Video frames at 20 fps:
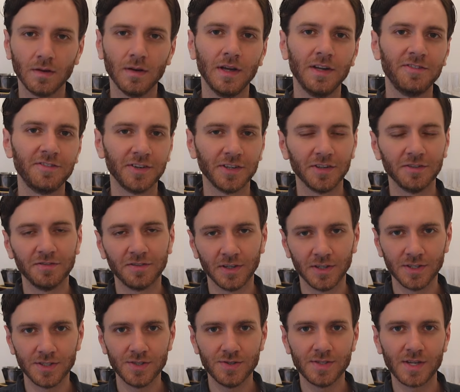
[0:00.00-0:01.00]
And for your
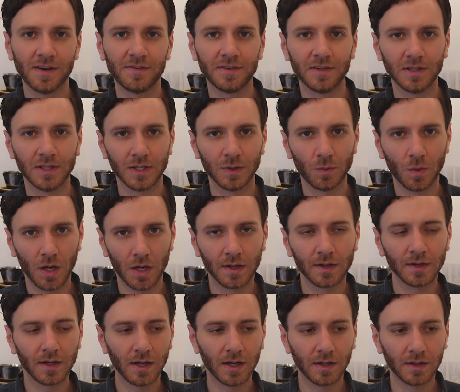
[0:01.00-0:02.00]
fridge, you definitely
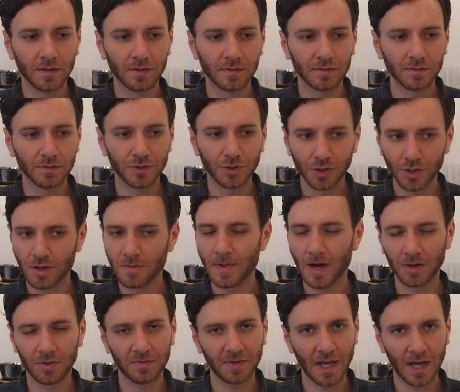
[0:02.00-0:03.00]
want a good
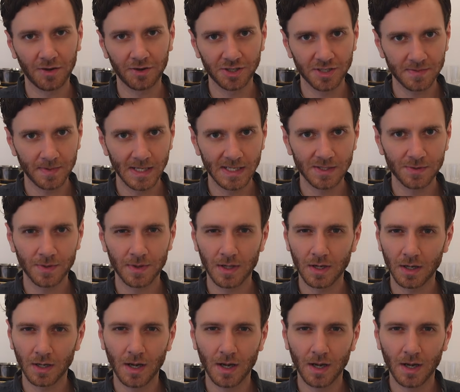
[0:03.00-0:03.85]
amount of counter space within a